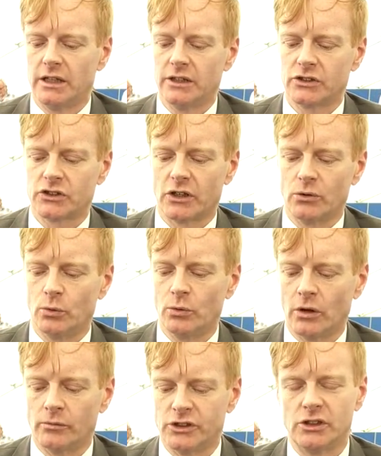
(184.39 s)
So
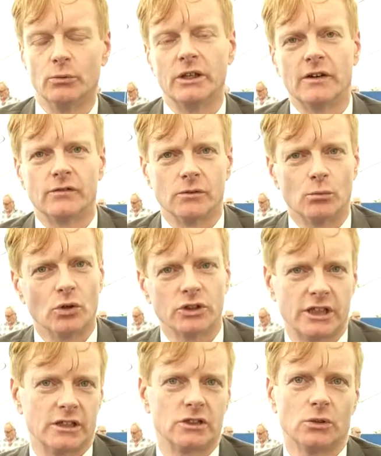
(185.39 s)
obviously we have to watch
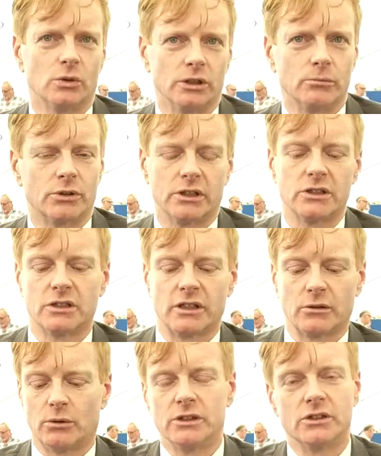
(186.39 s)
our tooling prices,
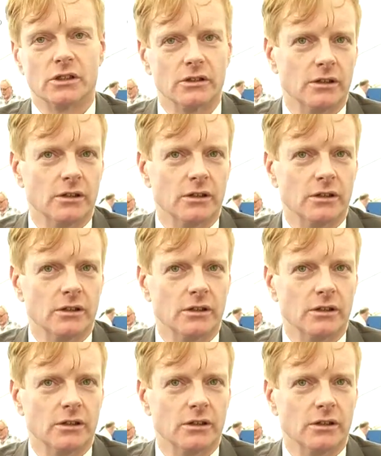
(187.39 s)
otherwise